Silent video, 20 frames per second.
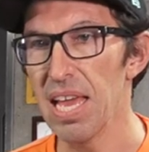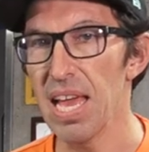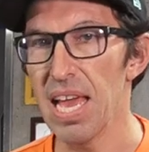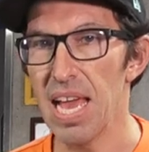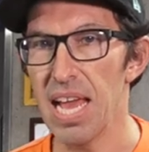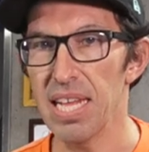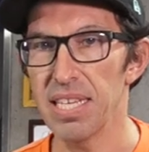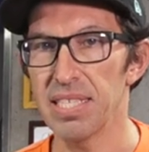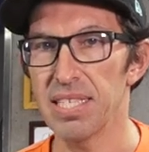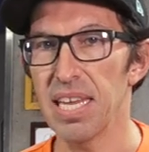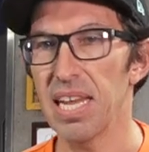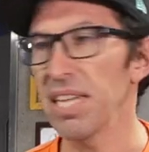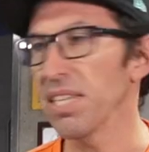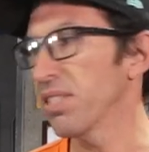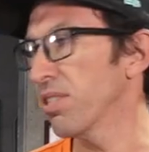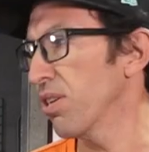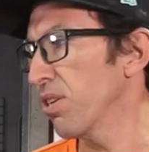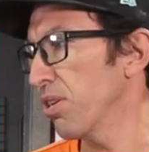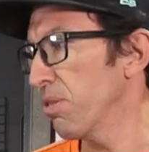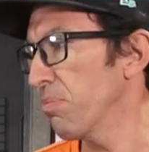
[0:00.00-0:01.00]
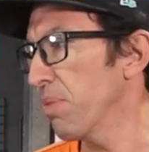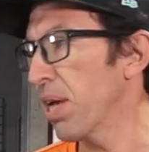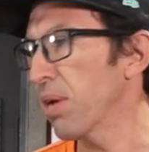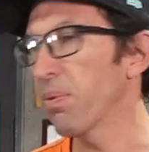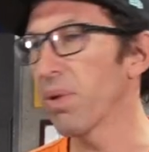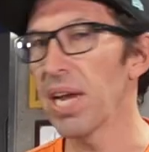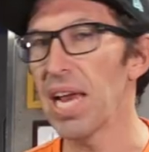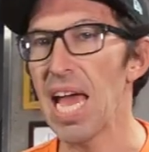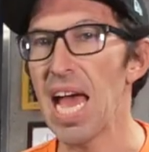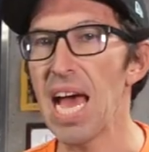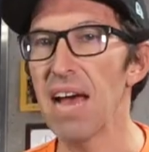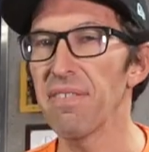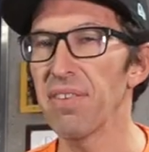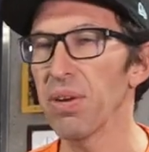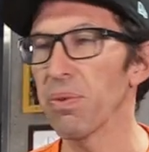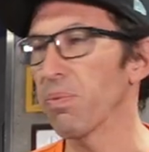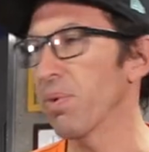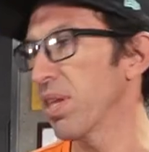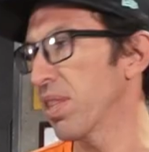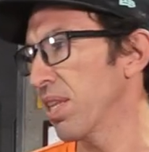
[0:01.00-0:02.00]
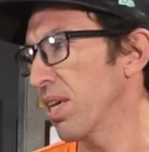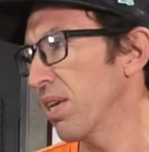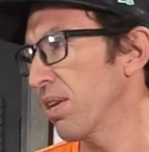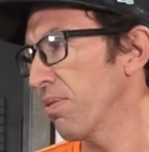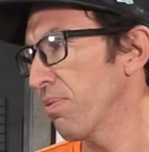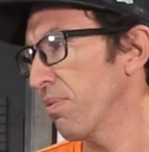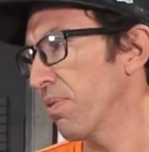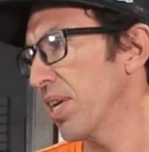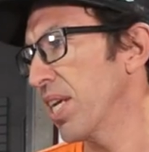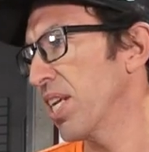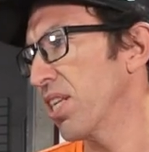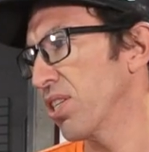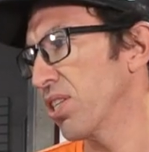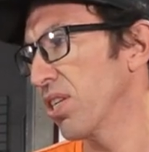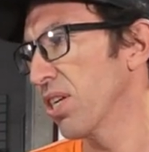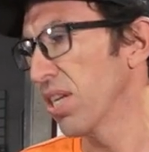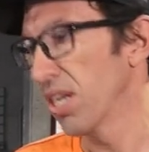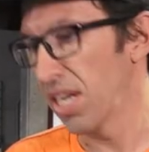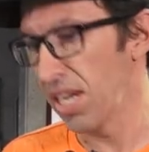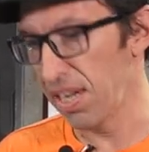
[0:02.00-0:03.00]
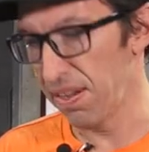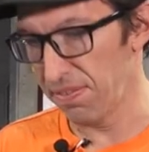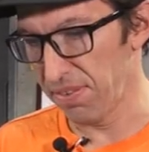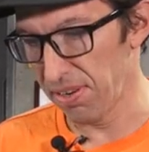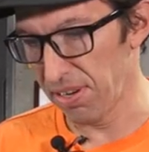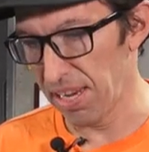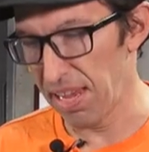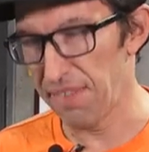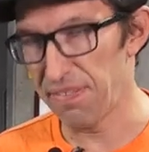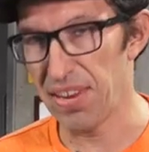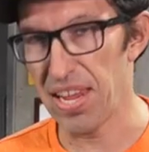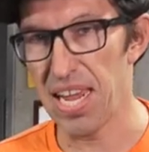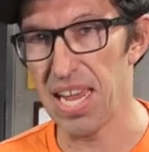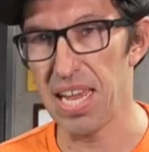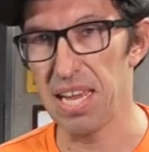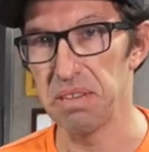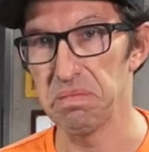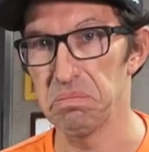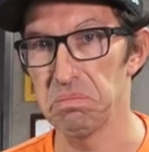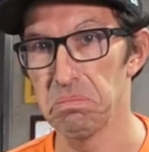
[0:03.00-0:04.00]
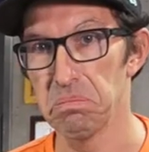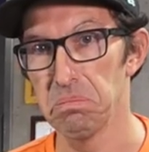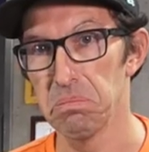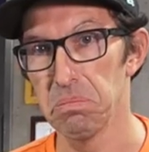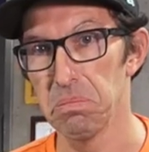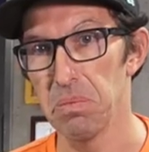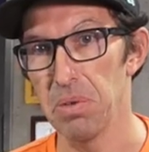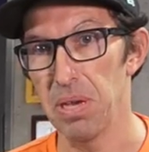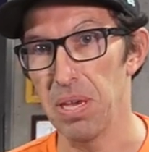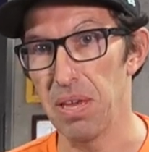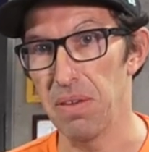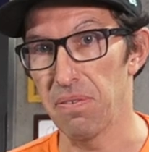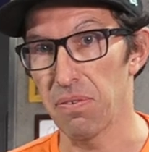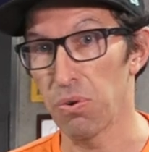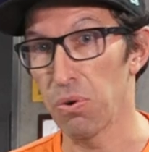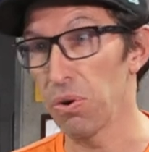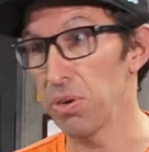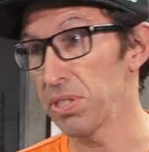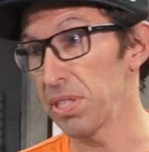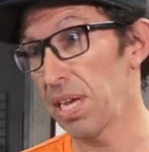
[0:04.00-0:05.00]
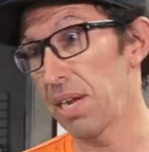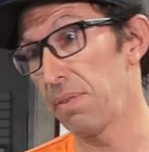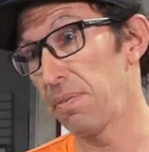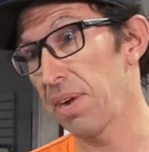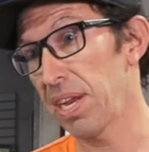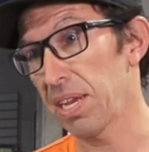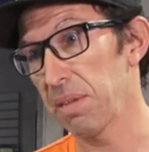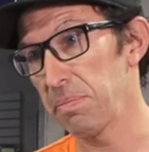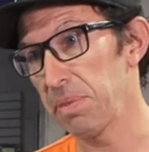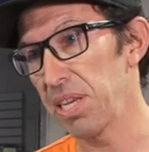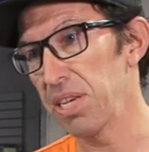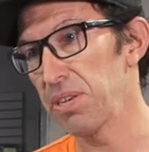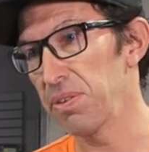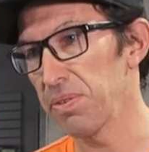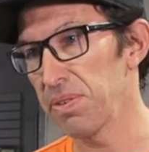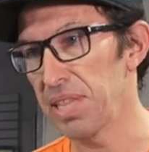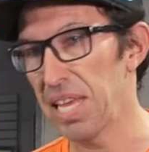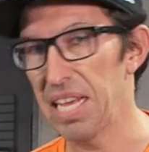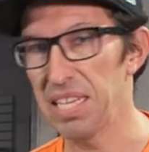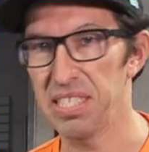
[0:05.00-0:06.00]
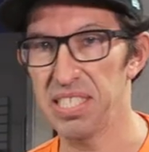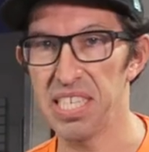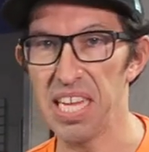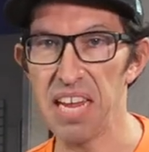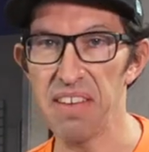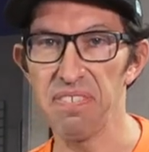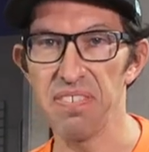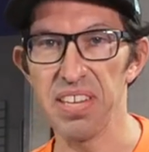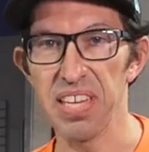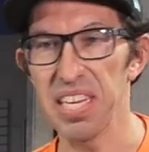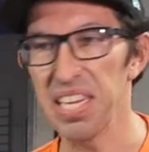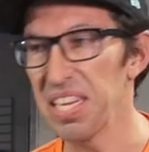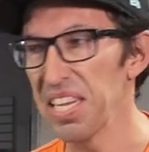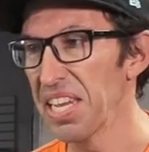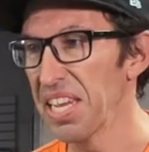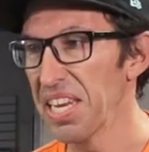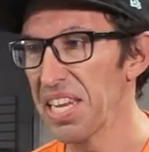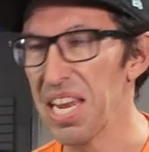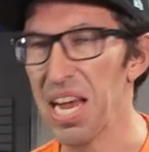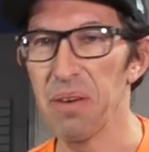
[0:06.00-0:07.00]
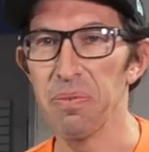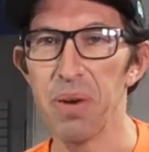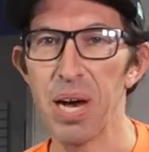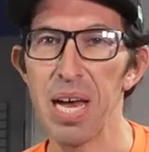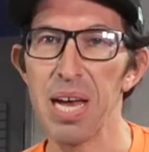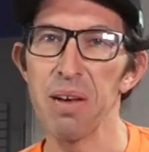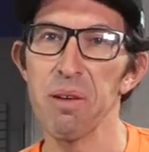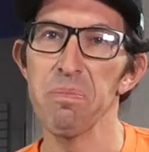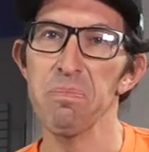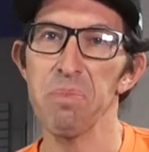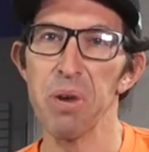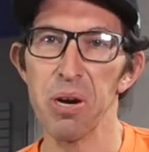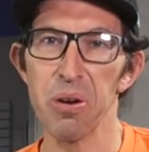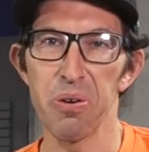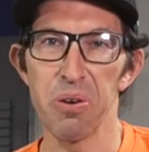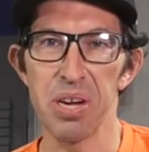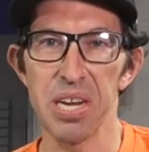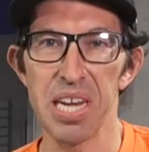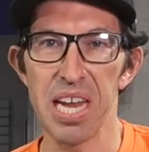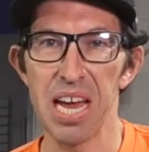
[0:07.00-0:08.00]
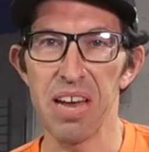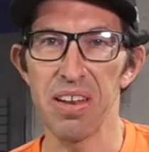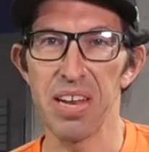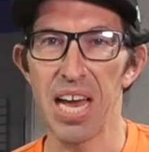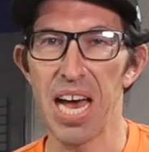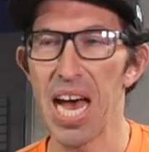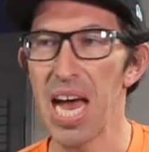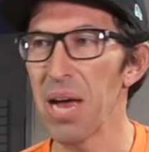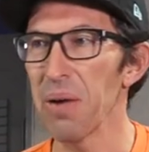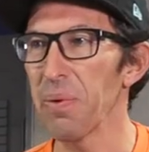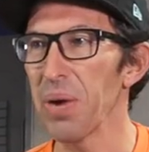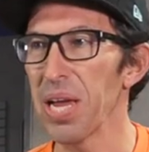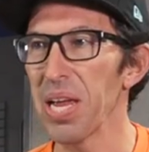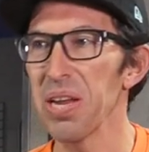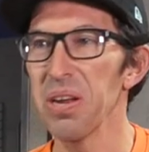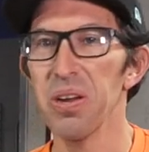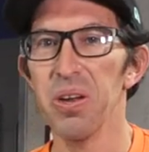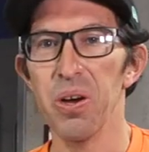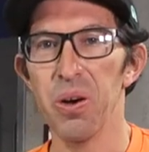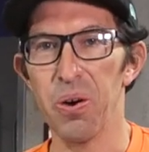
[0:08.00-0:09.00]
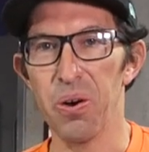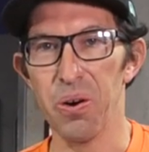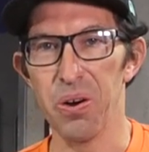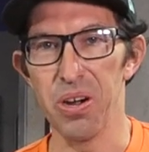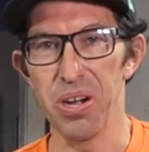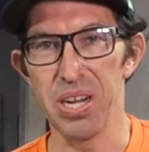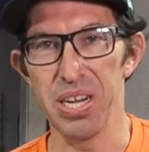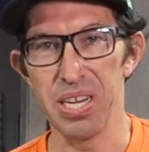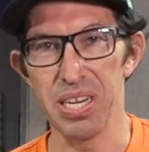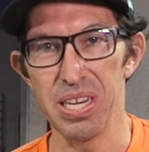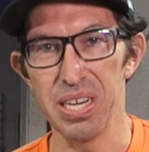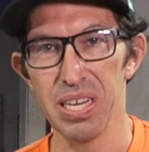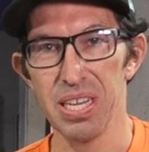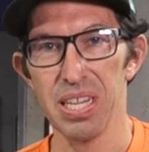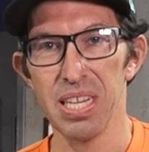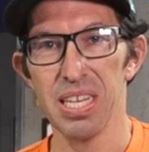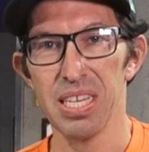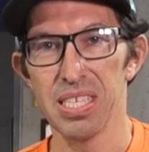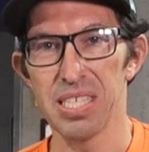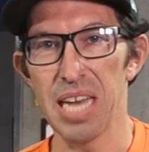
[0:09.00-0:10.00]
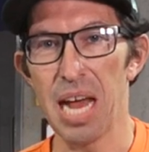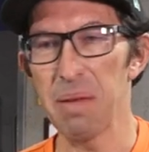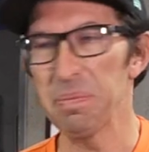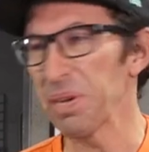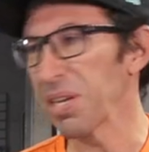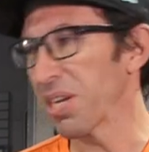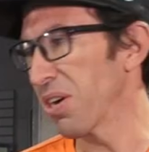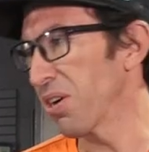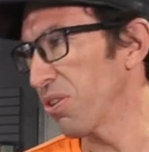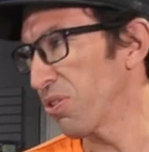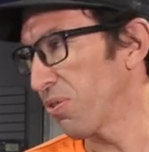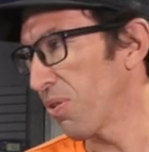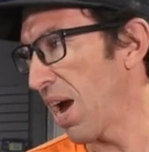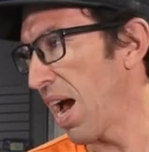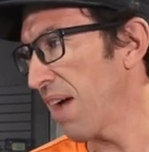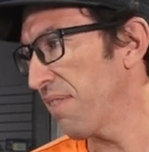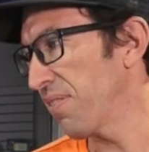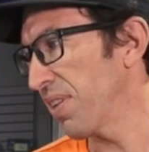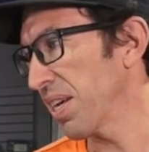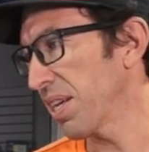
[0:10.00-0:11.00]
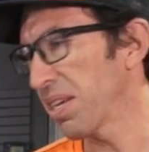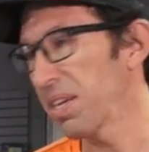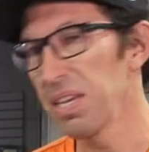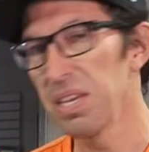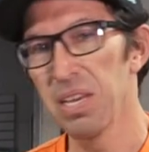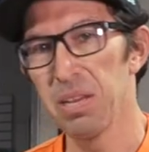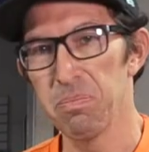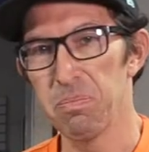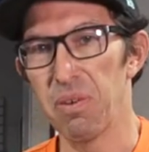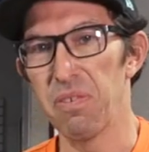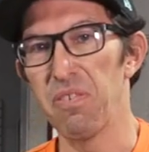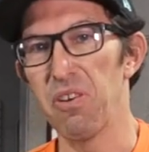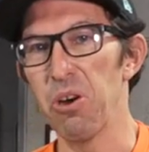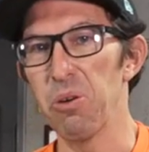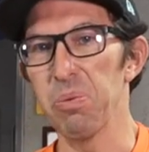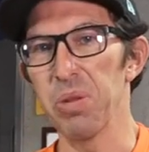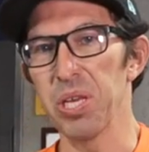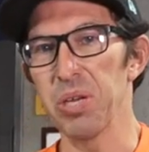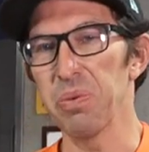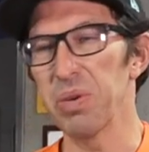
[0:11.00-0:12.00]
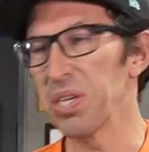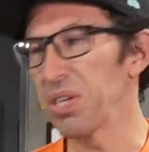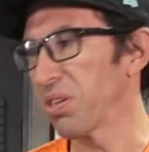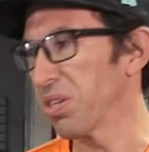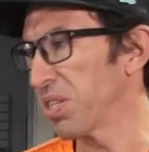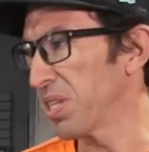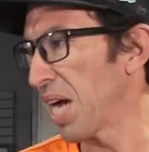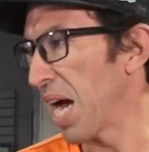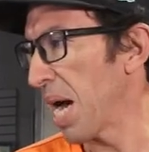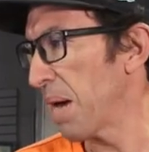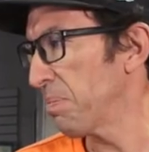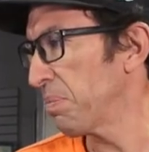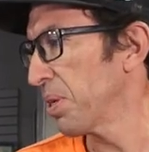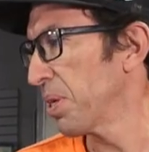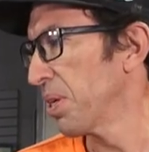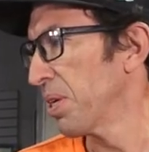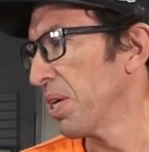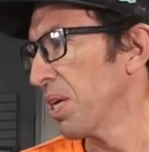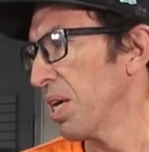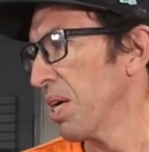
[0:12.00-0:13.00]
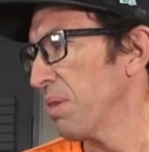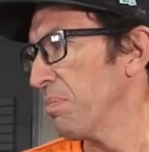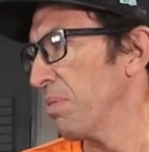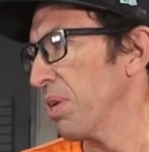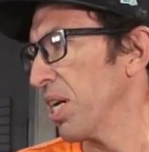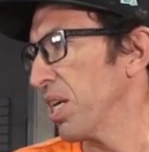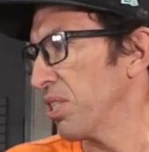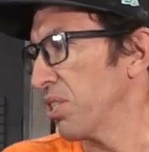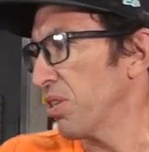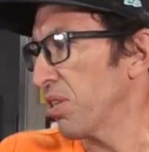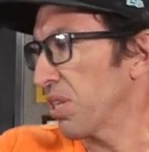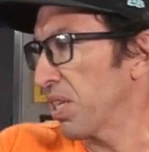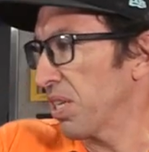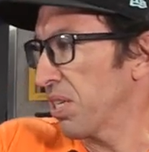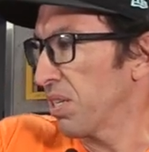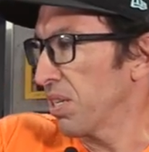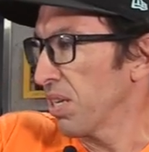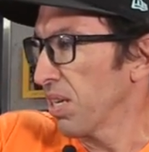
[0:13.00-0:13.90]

headset. So you may want to have it within reach of your left hand. And of course, I recommend doing that safely, not while motoring down the highway or in stop and go traffic, preferably when you're stopped. But you could,